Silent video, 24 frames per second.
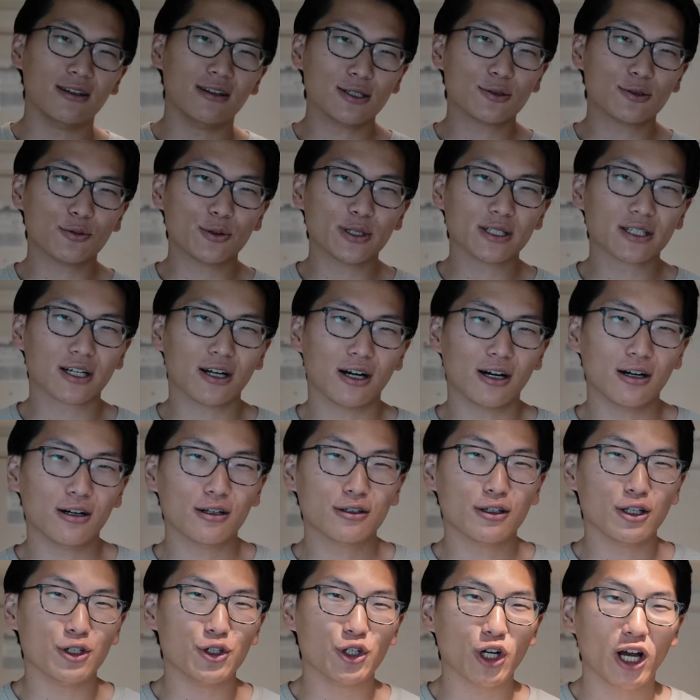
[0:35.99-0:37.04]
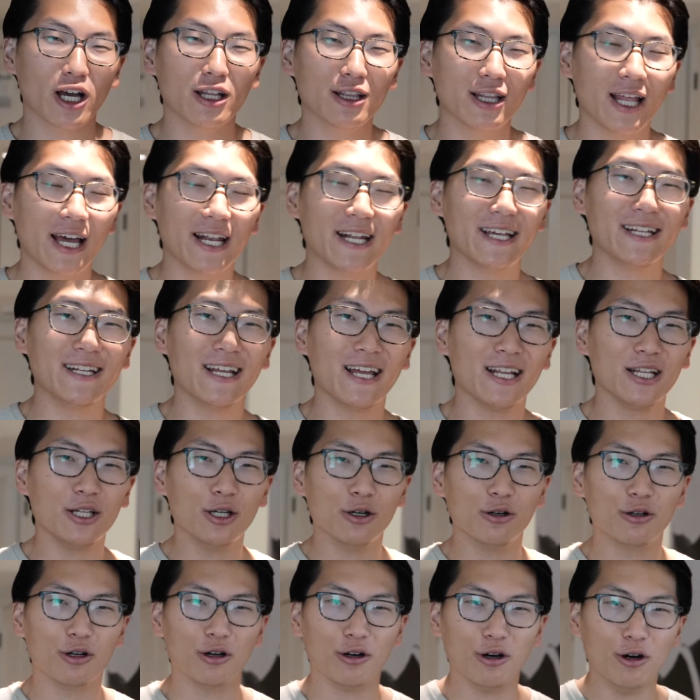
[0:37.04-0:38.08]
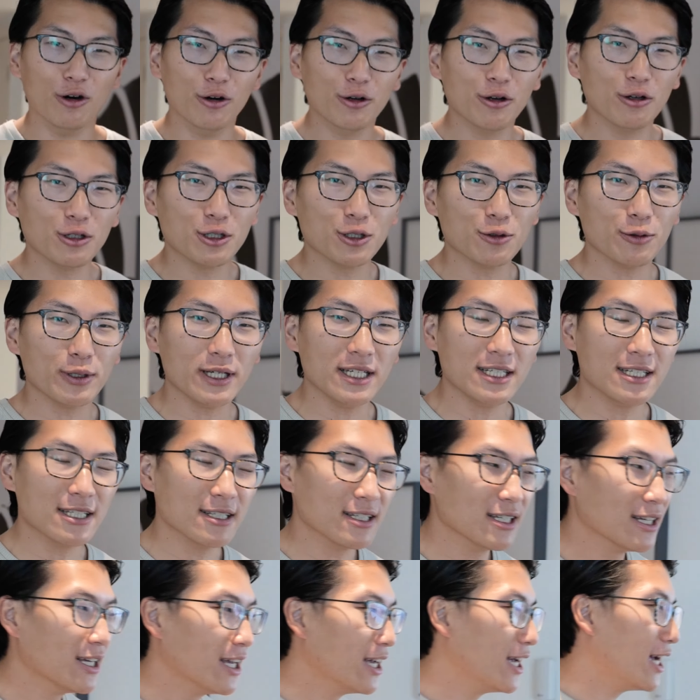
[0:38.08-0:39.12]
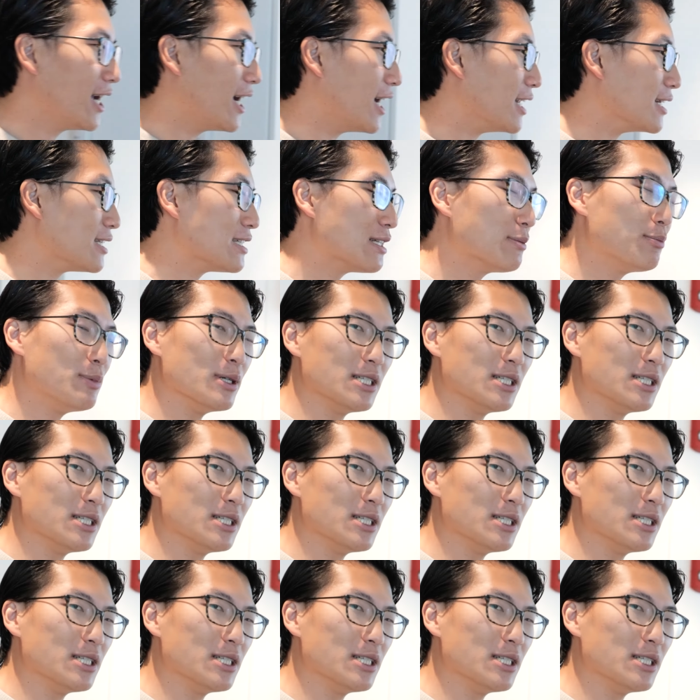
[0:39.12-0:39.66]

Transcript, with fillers: This one's called the John Lennon and Yoko Ono Suite, and it's